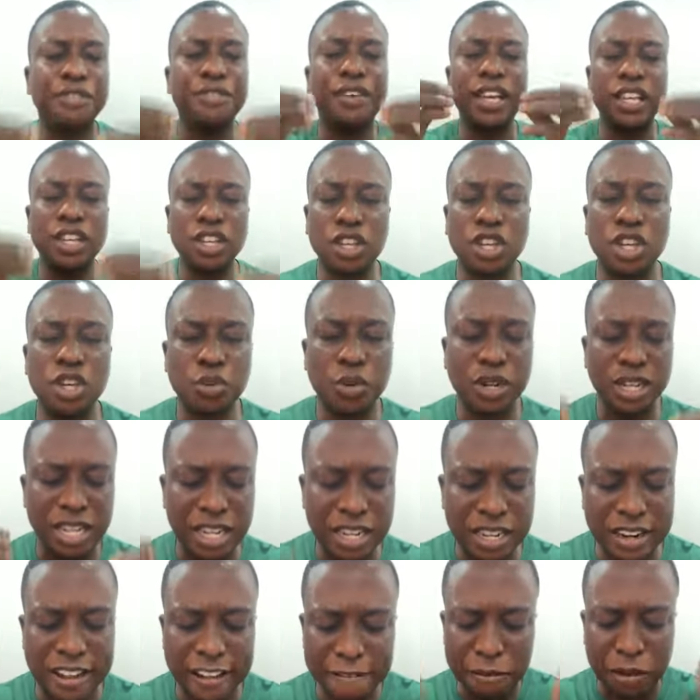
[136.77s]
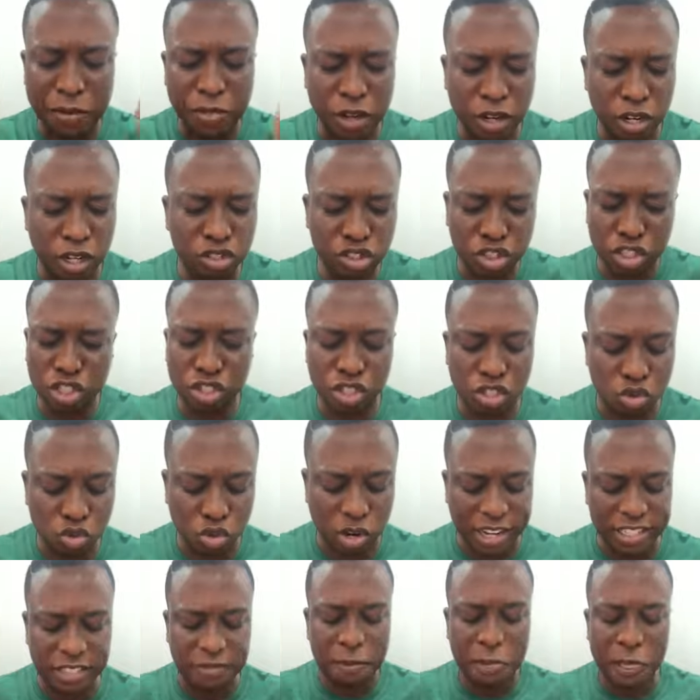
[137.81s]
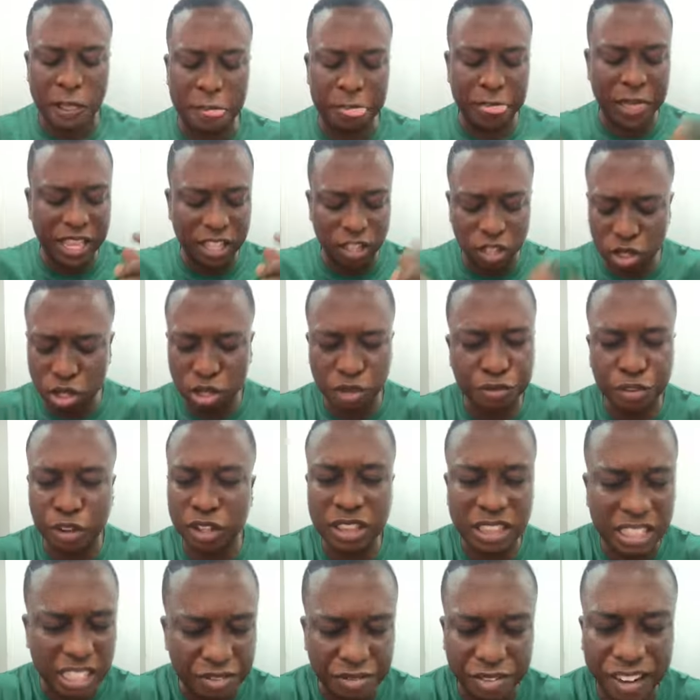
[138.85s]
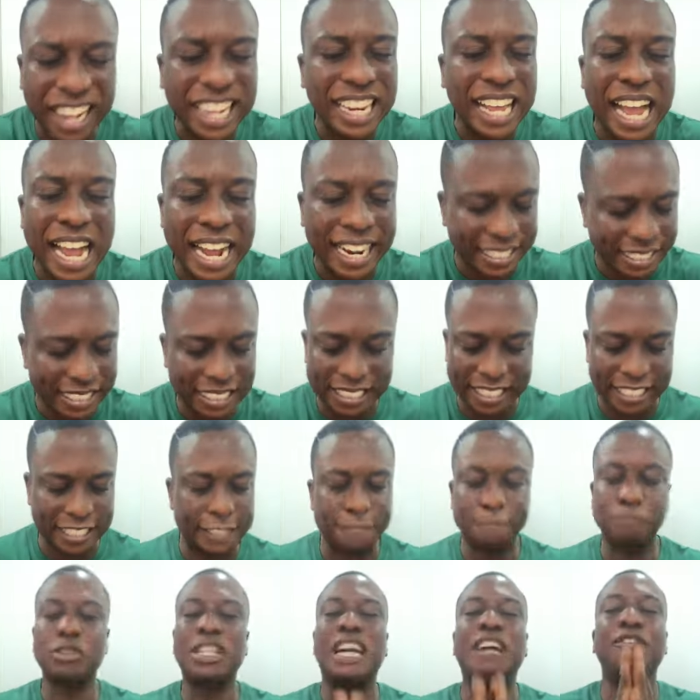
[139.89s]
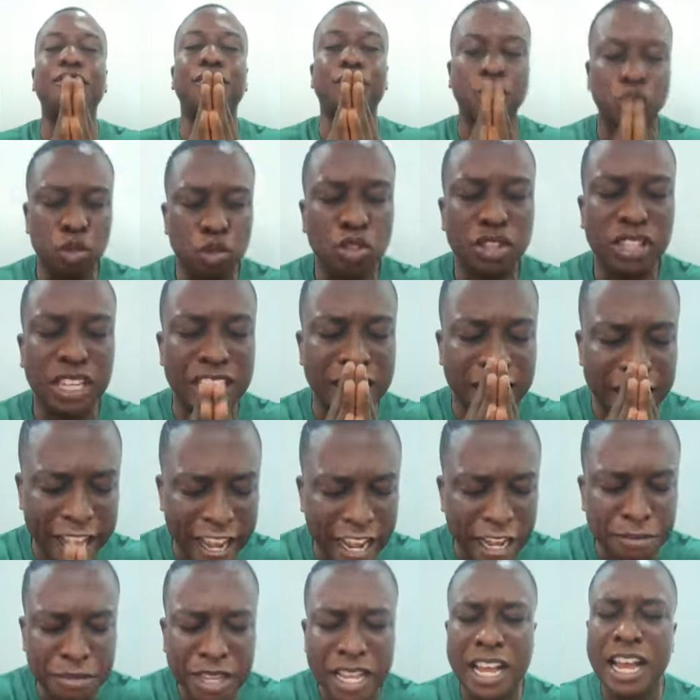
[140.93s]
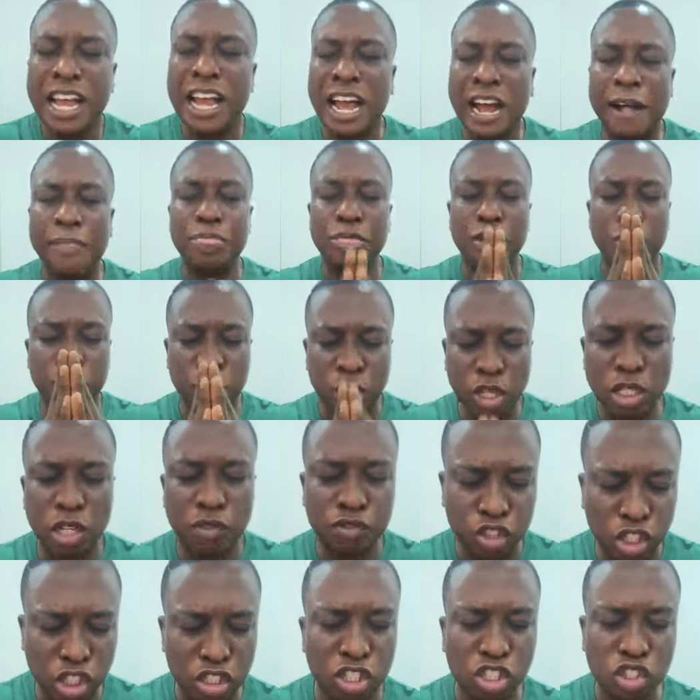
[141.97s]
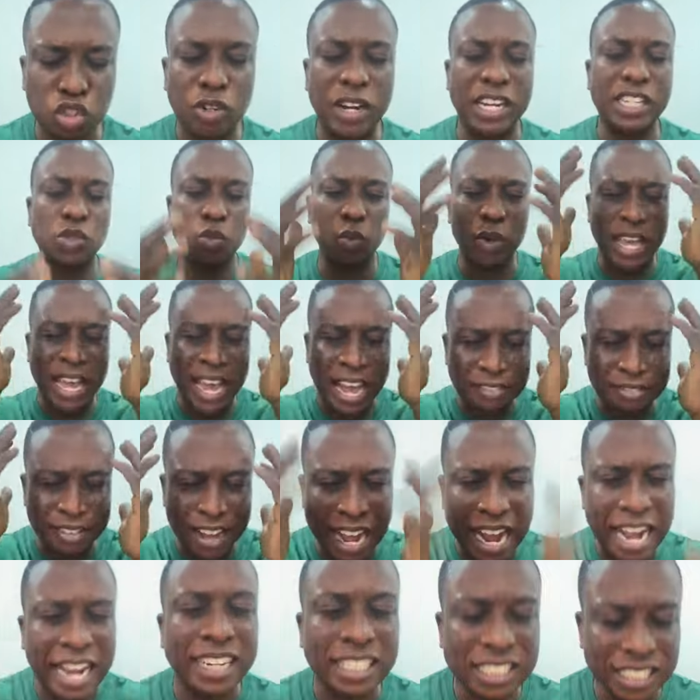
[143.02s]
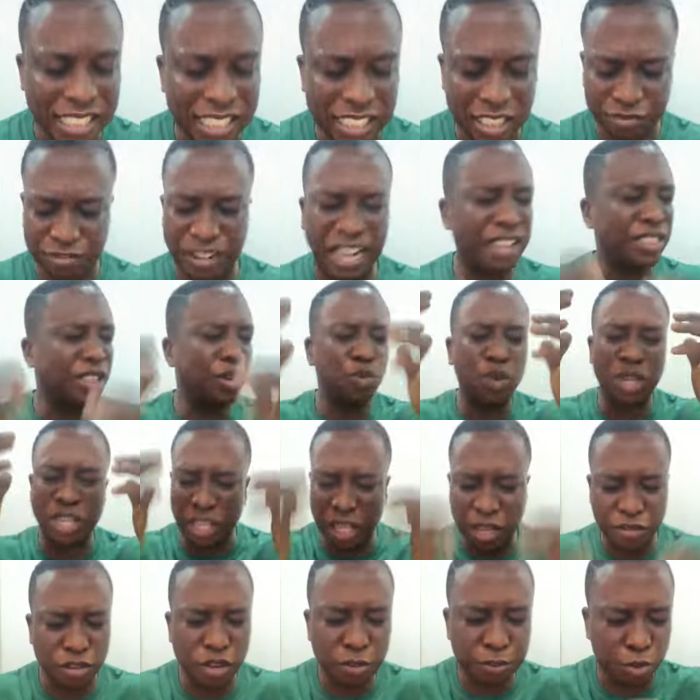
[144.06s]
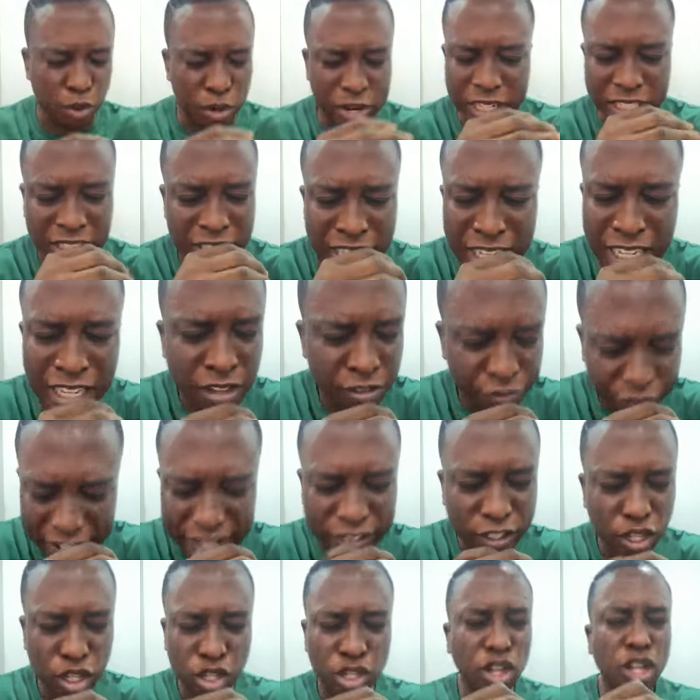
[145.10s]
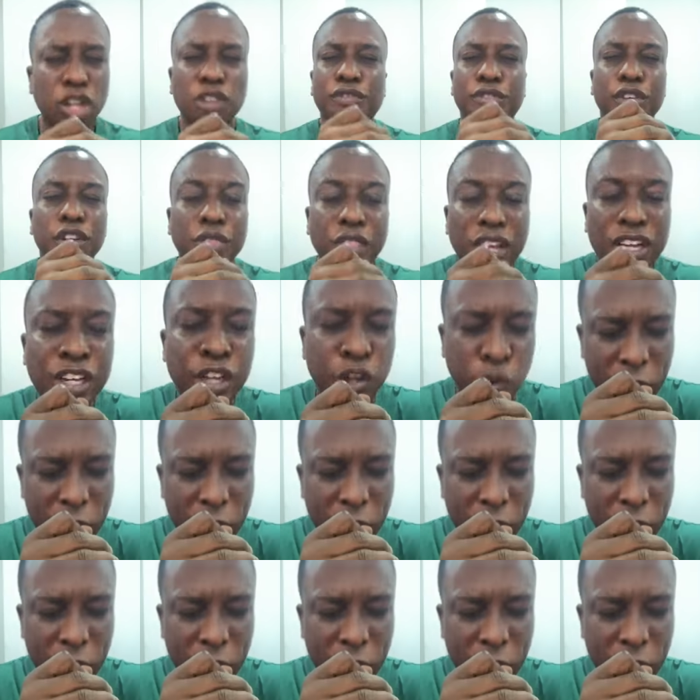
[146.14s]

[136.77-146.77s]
thank you in the name of the Lord Jesus Christ. Thank you for divine access that through the name and the blood of Jesus Christ we have access. Father, we give you praise. Thank you, Lord, for the